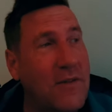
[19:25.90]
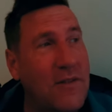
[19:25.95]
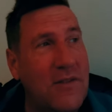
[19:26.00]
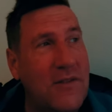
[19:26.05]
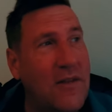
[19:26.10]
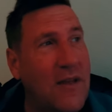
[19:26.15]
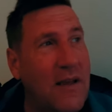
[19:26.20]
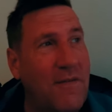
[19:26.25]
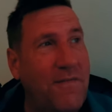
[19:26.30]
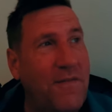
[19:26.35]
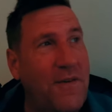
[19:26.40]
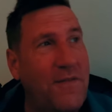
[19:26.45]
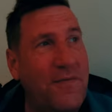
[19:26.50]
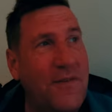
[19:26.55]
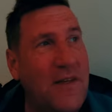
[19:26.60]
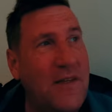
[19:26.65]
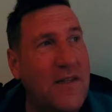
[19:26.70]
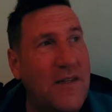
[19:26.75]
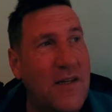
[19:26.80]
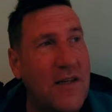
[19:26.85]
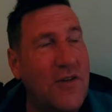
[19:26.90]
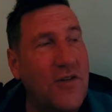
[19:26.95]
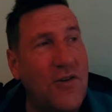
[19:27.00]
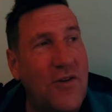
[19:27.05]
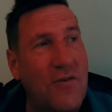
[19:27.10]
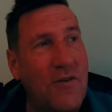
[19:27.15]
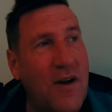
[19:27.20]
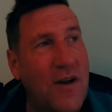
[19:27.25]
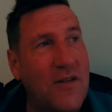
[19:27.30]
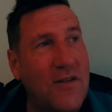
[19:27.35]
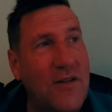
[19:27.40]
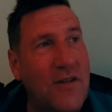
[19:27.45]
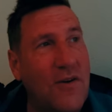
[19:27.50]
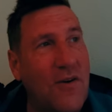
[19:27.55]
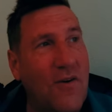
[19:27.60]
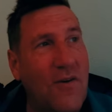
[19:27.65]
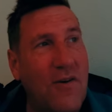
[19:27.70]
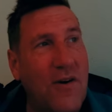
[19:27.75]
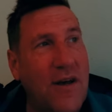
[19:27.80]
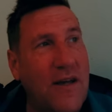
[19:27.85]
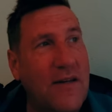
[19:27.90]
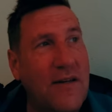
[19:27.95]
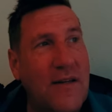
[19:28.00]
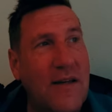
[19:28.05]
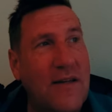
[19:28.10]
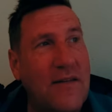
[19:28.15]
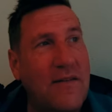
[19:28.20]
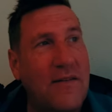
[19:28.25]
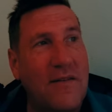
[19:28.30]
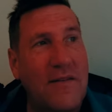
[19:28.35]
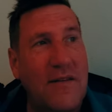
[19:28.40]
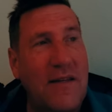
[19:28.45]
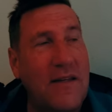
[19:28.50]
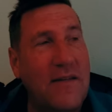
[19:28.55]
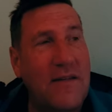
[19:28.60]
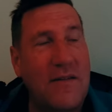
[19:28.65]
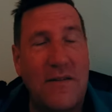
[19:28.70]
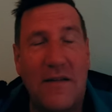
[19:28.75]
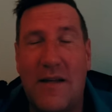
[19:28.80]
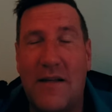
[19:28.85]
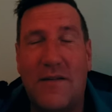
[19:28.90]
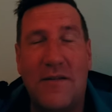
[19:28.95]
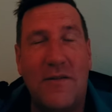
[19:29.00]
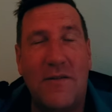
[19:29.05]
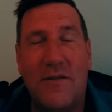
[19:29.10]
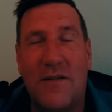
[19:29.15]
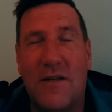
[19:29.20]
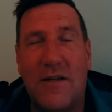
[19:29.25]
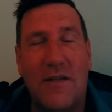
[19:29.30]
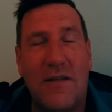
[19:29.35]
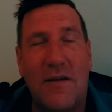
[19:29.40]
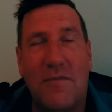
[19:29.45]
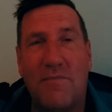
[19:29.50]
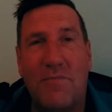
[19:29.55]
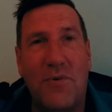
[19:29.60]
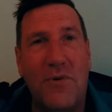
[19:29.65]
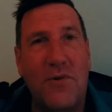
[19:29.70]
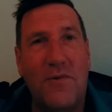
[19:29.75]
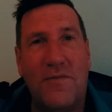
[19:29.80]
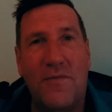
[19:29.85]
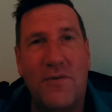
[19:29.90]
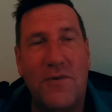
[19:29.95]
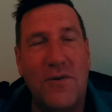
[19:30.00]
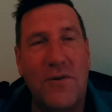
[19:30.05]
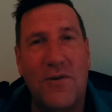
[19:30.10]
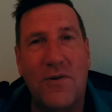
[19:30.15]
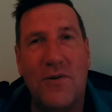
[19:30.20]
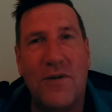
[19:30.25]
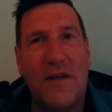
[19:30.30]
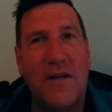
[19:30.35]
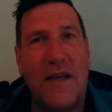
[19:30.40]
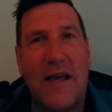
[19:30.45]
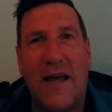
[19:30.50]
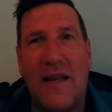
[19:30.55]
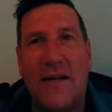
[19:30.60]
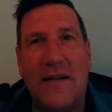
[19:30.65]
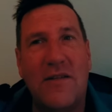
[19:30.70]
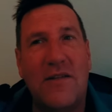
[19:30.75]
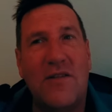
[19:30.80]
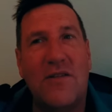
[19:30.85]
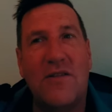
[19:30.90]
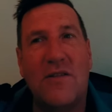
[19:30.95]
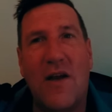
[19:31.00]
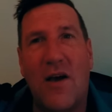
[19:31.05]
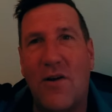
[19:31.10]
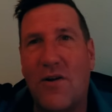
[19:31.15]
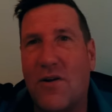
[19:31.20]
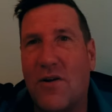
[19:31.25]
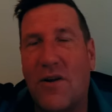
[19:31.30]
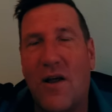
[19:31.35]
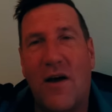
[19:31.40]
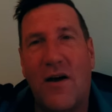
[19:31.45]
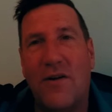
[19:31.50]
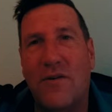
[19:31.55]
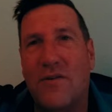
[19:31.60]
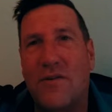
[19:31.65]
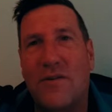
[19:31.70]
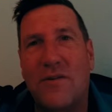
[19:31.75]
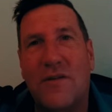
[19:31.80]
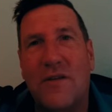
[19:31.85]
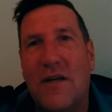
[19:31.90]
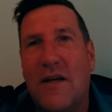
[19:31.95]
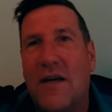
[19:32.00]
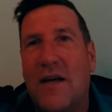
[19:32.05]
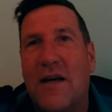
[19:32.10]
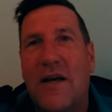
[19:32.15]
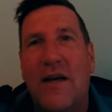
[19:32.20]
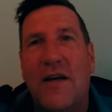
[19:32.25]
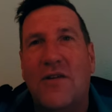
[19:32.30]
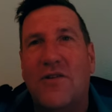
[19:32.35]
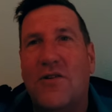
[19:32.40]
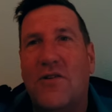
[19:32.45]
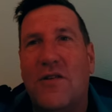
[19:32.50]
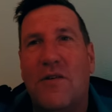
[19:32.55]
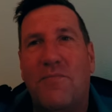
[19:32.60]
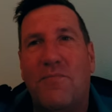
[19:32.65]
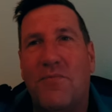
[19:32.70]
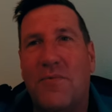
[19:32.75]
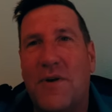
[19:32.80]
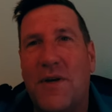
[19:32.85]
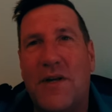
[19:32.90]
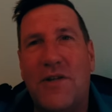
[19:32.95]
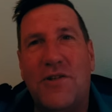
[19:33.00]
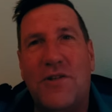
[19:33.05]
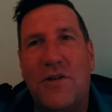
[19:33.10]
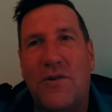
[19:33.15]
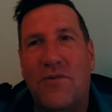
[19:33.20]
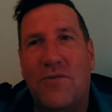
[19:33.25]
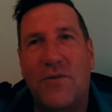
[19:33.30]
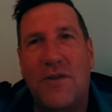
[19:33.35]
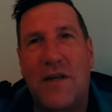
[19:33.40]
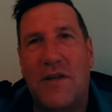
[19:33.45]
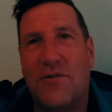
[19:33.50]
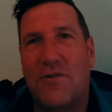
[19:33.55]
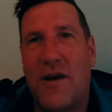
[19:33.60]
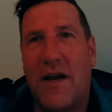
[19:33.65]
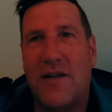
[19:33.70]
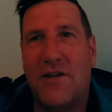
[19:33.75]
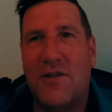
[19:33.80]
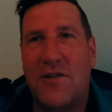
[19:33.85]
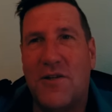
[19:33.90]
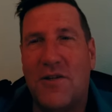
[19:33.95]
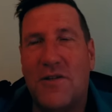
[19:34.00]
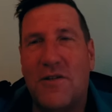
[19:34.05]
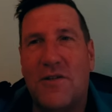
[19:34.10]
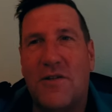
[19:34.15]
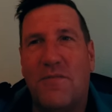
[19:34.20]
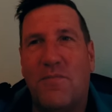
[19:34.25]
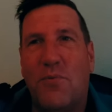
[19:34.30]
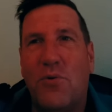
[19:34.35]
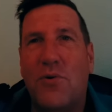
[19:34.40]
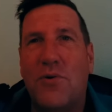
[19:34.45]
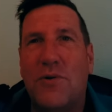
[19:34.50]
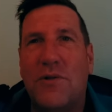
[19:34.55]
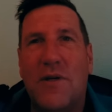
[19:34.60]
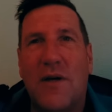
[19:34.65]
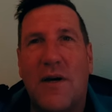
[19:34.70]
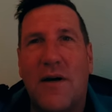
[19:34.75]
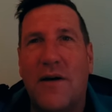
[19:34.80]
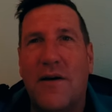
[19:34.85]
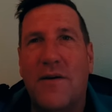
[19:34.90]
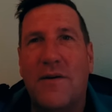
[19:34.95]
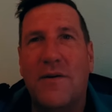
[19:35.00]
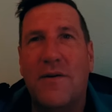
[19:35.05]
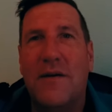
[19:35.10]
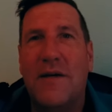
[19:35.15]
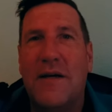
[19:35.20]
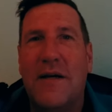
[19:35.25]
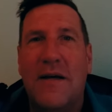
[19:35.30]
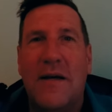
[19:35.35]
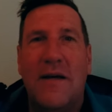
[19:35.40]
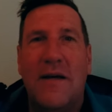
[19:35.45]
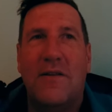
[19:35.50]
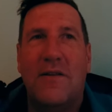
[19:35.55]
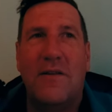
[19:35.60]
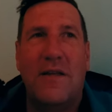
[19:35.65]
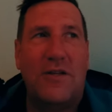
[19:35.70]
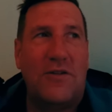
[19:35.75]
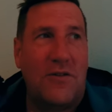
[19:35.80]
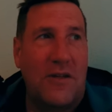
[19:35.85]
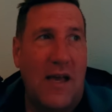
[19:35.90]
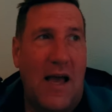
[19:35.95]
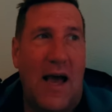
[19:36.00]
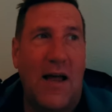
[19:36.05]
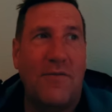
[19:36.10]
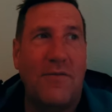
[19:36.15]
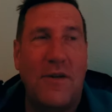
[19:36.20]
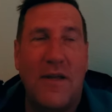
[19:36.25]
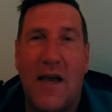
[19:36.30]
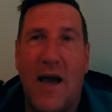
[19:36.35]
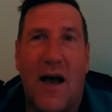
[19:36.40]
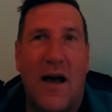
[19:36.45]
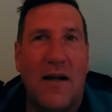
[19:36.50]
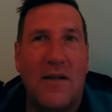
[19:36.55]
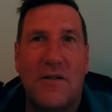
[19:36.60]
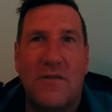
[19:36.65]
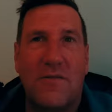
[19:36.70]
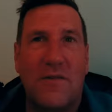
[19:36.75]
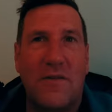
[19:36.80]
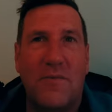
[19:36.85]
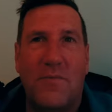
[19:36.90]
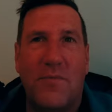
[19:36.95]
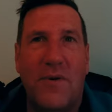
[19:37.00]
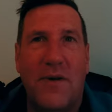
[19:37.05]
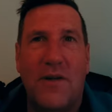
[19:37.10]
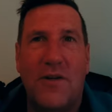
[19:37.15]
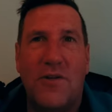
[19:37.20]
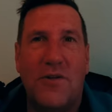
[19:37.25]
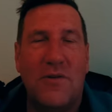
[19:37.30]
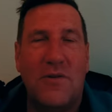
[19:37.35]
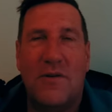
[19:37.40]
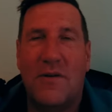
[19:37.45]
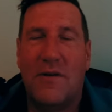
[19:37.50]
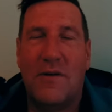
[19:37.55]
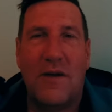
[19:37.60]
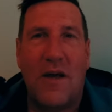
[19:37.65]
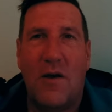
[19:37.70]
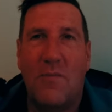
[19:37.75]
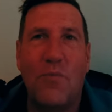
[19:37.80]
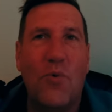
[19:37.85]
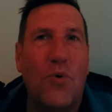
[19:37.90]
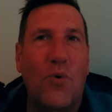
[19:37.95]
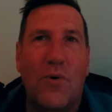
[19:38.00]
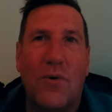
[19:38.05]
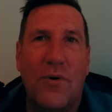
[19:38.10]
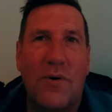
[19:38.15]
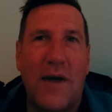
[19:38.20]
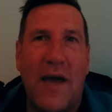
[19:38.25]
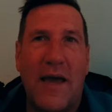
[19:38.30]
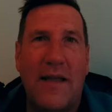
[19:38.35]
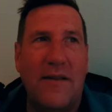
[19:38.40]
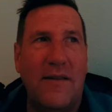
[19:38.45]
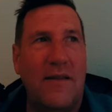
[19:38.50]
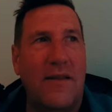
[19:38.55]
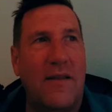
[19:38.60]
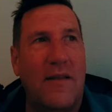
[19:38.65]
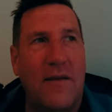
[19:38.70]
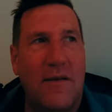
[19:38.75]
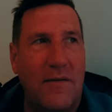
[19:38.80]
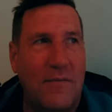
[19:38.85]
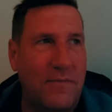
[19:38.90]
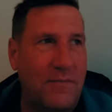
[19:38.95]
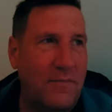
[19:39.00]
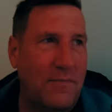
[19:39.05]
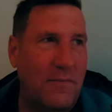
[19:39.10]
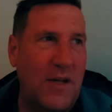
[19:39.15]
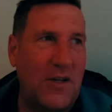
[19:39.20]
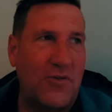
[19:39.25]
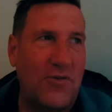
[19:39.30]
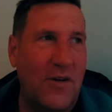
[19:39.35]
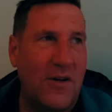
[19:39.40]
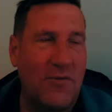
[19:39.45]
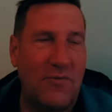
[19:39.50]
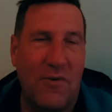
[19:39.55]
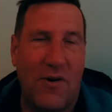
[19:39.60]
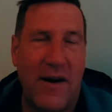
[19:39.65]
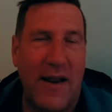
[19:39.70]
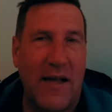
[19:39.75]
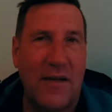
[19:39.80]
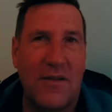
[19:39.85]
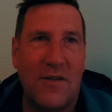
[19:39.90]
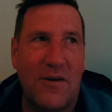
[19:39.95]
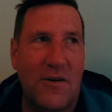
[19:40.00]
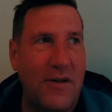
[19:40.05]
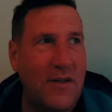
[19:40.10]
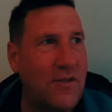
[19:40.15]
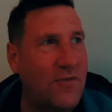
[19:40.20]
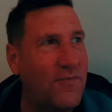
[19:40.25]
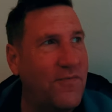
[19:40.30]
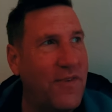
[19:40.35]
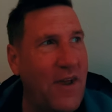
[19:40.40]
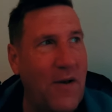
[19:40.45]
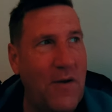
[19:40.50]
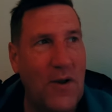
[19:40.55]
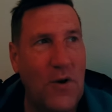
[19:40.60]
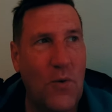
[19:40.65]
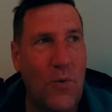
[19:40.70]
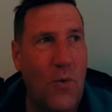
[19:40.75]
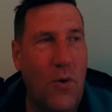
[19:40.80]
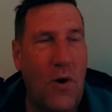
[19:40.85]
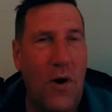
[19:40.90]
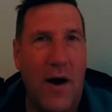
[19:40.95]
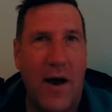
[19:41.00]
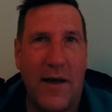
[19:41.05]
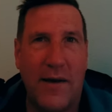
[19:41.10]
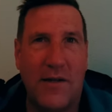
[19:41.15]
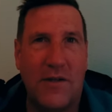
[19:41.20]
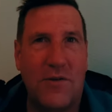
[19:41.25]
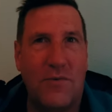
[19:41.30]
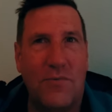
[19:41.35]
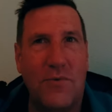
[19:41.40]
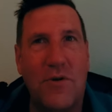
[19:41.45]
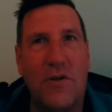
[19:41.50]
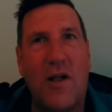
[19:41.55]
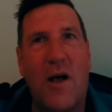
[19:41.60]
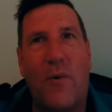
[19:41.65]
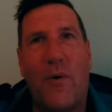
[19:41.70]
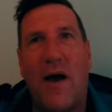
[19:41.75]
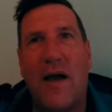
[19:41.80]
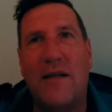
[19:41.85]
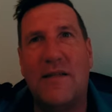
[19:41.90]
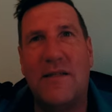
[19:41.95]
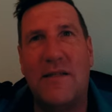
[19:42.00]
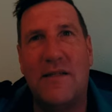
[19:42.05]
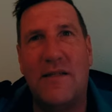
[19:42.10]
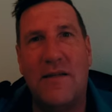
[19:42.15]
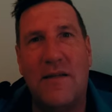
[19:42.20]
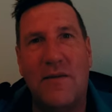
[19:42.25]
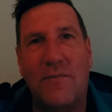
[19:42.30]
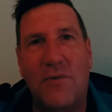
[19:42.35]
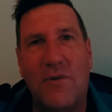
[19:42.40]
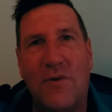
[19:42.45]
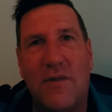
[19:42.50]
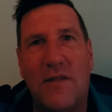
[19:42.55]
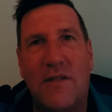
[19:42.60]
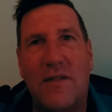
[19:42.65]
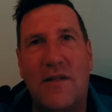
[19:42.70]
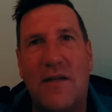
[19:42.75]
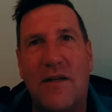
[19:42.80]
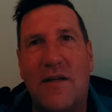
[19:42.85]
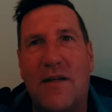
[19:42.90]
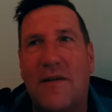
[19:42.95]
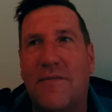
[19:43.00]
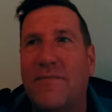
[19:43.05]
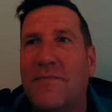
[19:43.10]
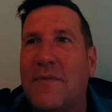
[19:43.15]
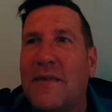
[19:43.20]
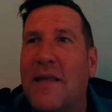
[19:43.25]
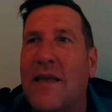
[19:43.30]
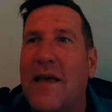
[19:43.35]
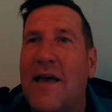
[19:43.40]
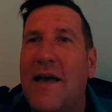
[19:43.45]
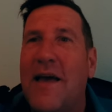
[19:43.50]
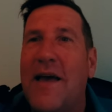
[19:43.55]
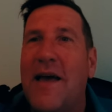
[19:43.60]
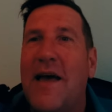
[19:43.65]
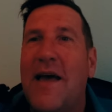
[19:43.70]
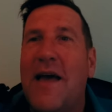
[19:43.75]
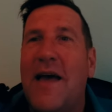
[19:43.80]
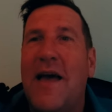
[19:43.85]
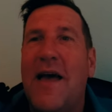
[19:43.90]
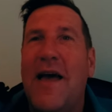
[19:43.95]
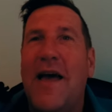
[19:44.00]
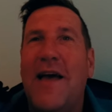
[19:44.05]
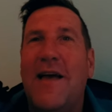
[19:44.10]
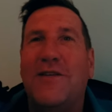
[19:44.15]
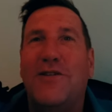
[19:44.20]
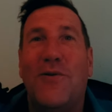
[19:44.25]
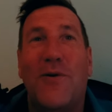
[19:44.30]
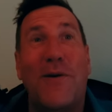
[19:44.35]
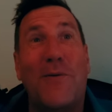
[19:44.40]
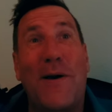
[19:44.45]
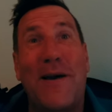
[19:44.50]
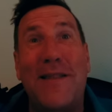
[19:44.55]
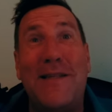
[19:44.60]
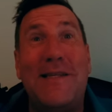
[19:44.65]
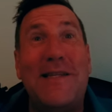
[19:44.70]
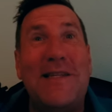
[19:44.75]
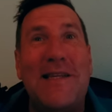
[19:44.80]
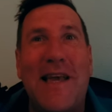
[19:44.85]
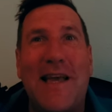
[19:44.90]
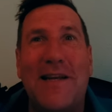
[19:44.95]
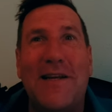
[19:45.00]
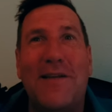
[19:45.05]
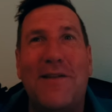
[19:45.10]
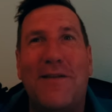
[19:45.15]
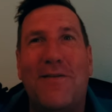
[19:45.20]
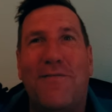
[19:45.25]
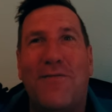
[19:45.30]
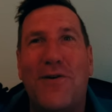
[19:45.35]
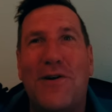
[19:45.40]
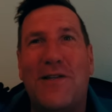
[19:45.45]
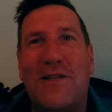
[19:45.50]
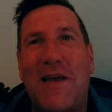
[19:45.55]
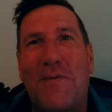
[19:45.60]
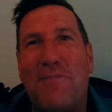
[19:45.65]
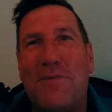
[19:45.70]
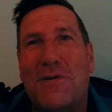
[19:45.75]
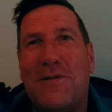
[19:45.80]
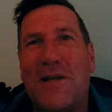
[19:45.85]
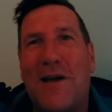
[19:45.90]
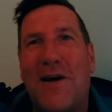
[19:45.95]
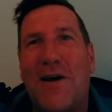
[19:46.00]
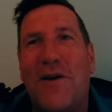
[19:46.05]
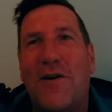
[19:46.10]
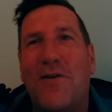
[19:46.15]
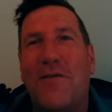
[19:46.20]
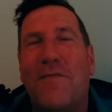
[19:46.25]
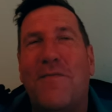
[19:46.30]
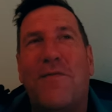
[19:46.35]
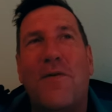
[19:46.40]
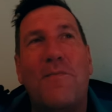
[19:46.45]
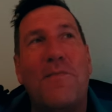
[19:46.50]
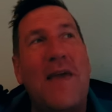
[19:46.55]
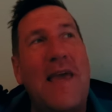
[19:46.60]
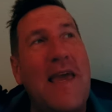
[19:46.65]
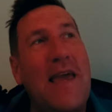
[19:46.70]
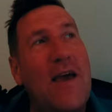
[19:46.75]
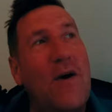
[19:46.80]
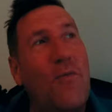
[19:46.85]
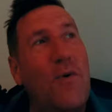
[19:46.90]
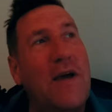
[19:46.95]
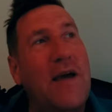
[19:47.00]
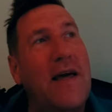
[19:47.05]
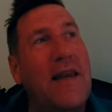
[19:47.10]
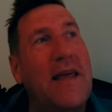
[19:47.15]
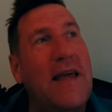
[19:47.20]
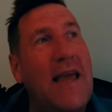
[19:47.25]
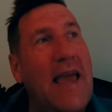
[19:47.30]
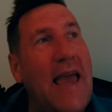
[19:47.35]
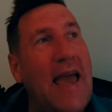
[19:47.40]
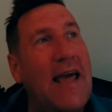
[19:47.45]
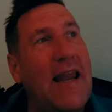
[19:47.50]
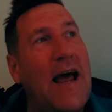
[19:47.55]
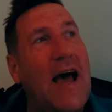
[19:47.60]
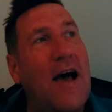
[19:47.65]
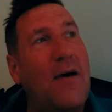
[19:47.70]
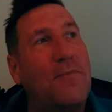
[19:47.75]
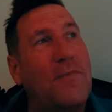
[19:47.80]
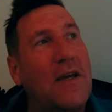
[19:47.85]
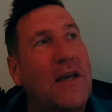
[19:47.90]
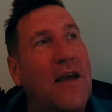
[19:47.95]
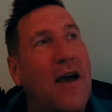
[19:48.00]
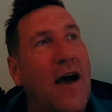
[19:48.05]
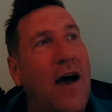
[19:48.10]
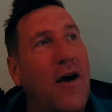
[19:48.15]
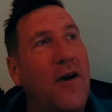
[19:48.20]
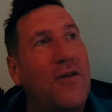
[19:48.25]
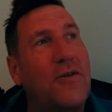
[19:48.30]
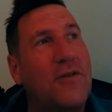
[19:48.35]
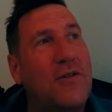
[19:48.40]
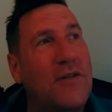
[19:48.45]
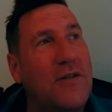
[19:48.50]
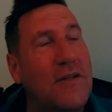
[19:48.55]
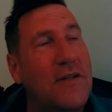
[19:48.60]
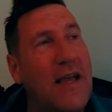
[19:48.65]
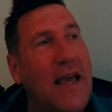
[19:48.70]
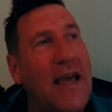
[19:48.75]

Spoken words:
It's like 56 euros a night and it's just a beautiful unit. And it's so close to the bridge and all the attractions of Porto, literally 100 yards from the bridge, no more. And the metro is right outside. It's very quiet. It's a real oasis in the middle of the city. So anyway, this is the end of the first episode. From here, we're going to head up the coast.